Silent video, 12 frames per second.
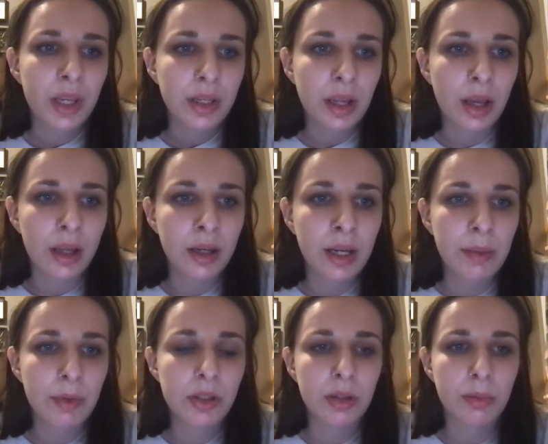yet
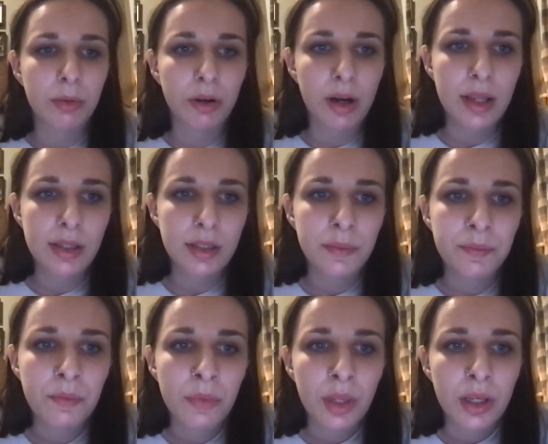unable to progress.
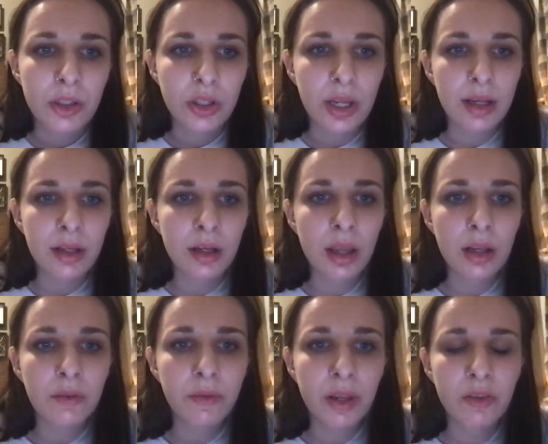She had an
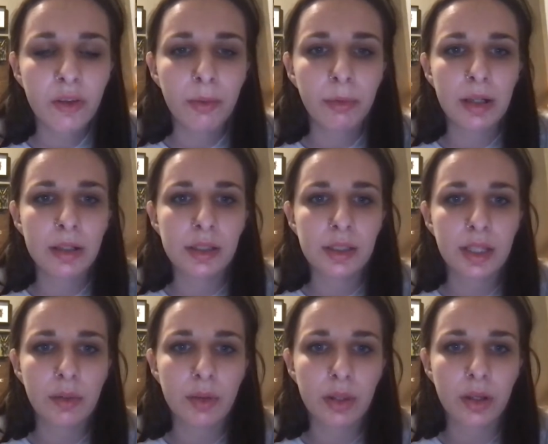uneventful pregnancy
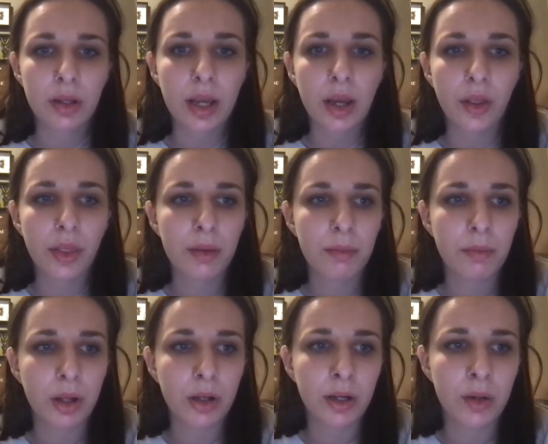with good health,
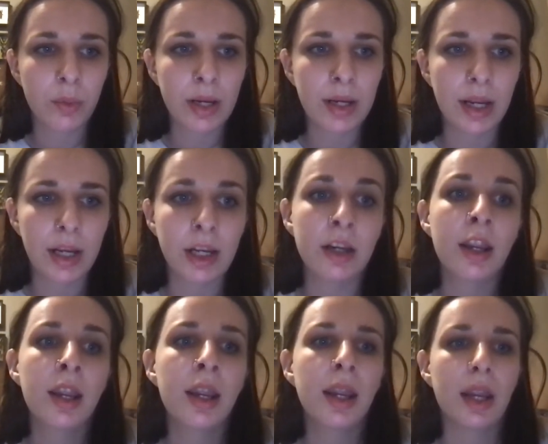moderate weight gain,
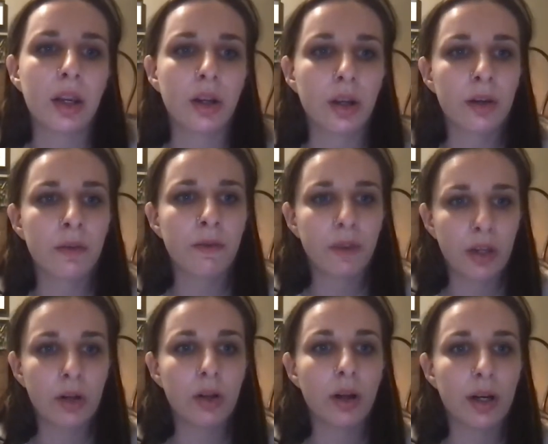and good
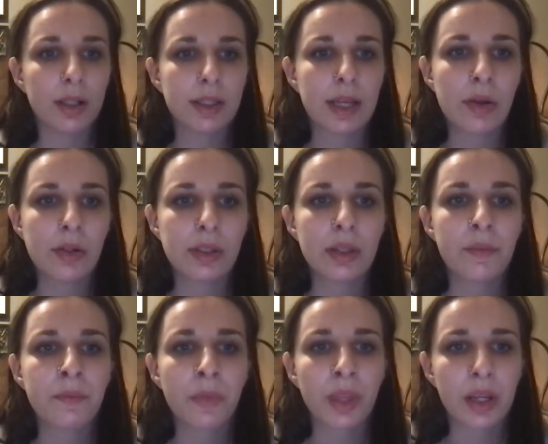fetal heart sounds,
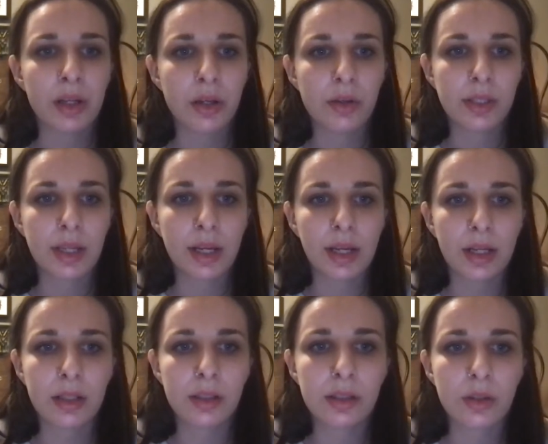and no
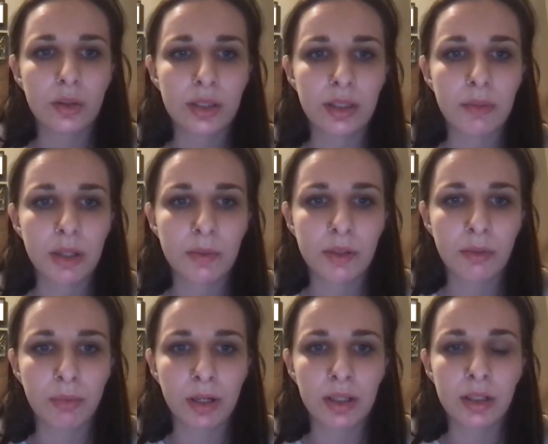signs or symptoms of
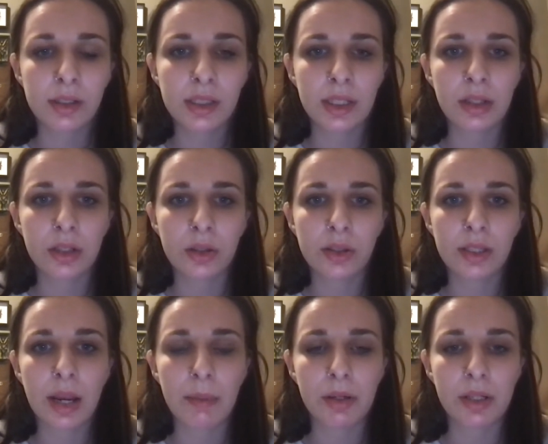pregnancy induced
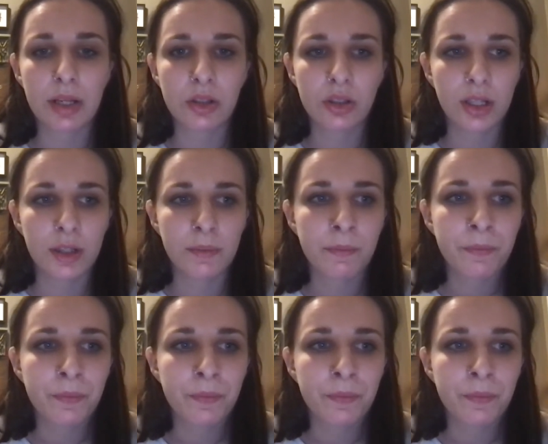hypertension.